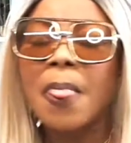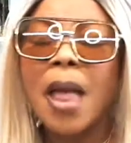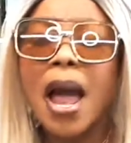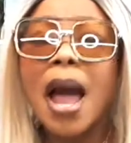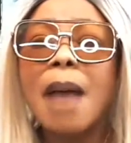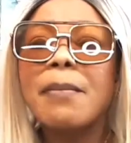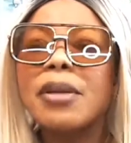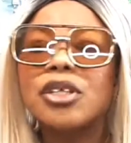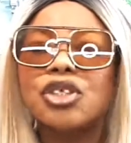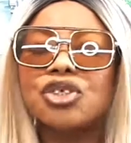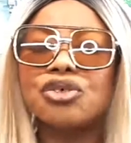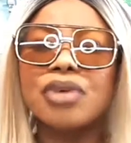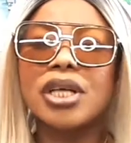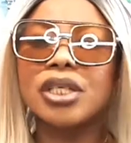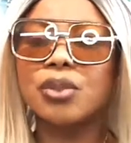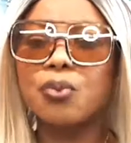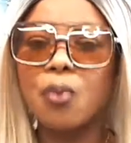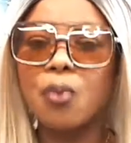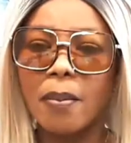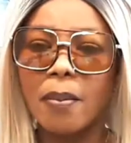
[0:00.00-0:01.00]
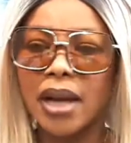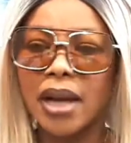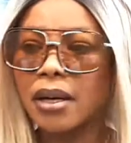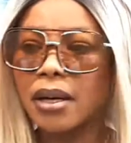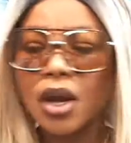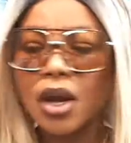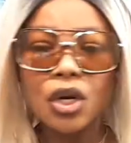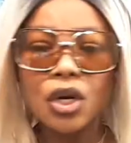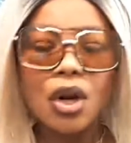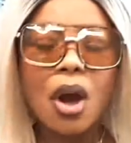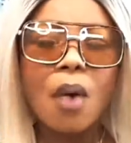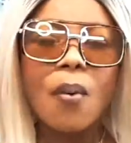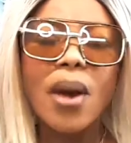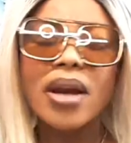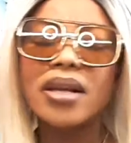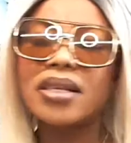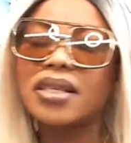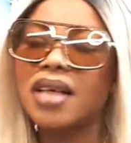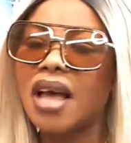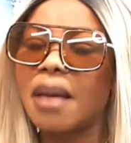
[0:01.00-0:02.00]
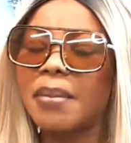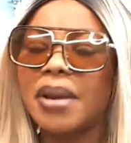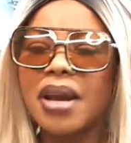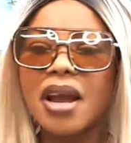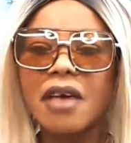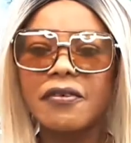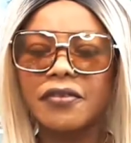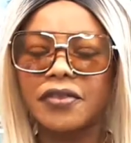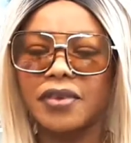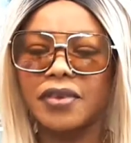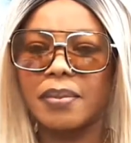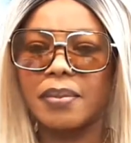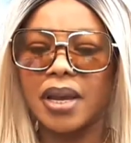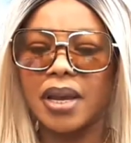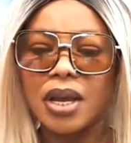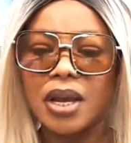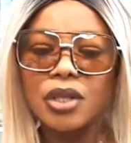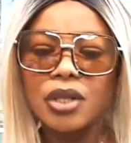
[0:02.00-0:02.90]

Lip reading: I'm a straight woman. No one is coming after me.